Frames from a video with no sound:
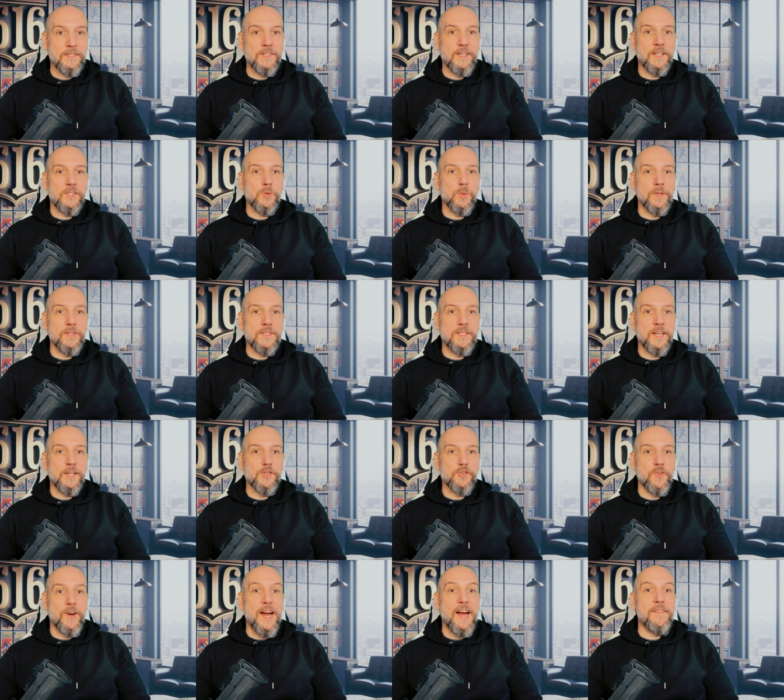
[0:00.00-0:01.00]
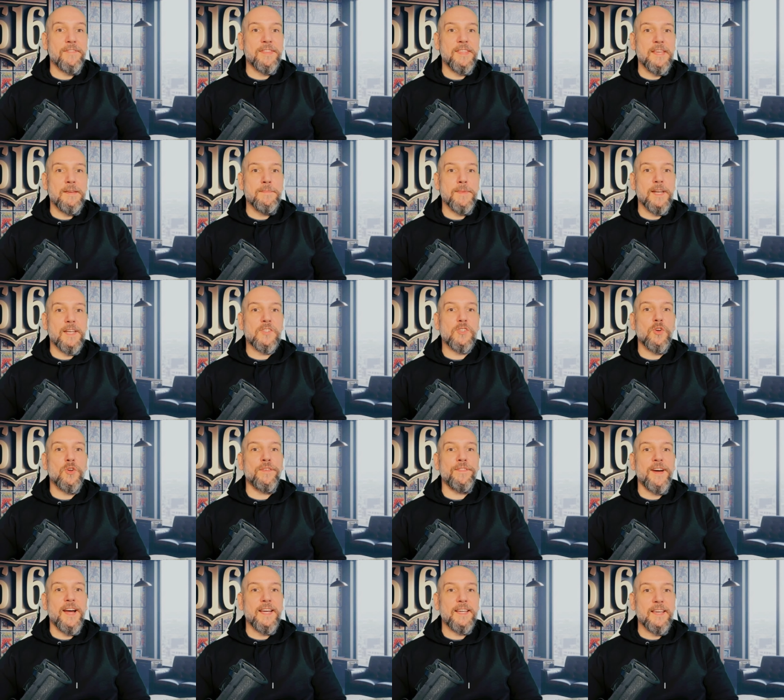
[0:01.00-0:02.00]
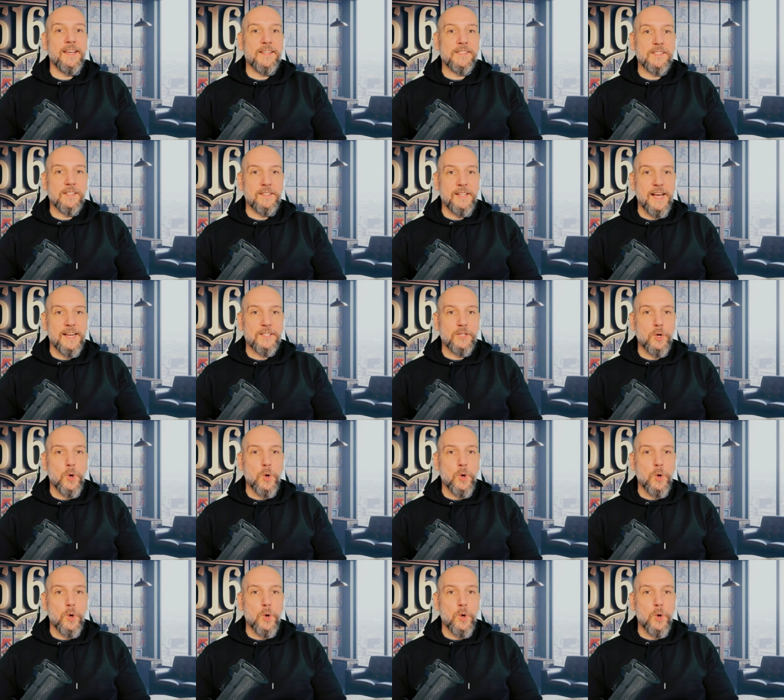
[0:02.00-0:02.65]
616 draft, the Minnesota Vikings select